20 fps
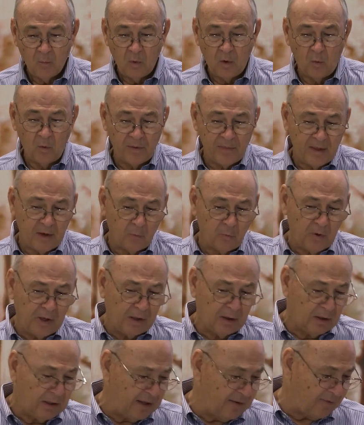But when the
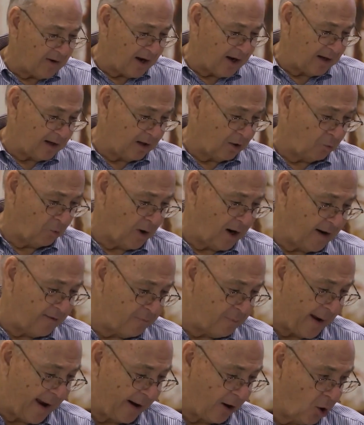Levite
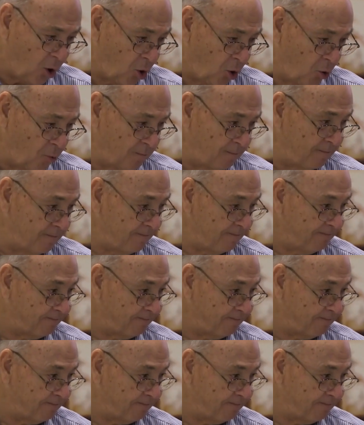arrived back home,